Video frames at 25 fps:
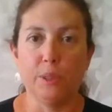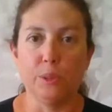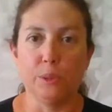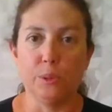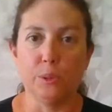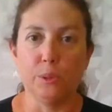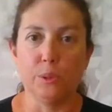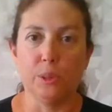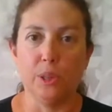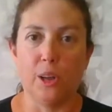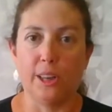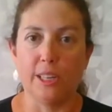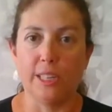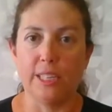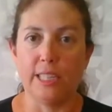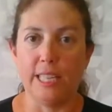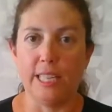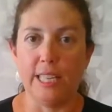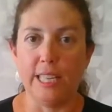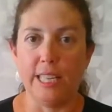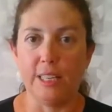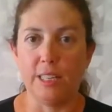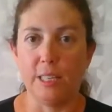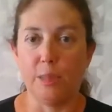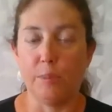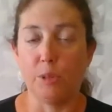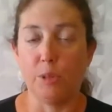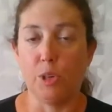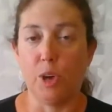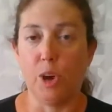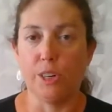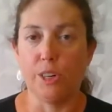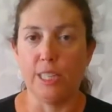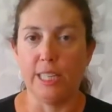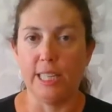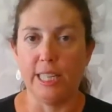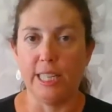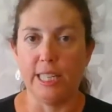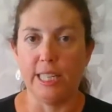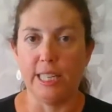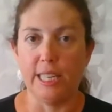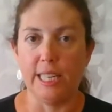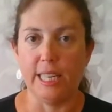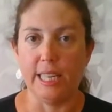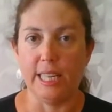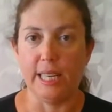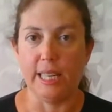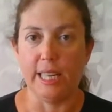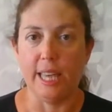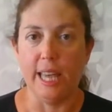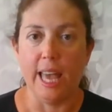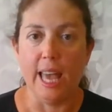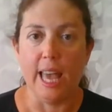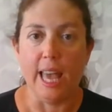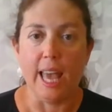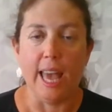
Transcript: oolong tea, some Dongding tea.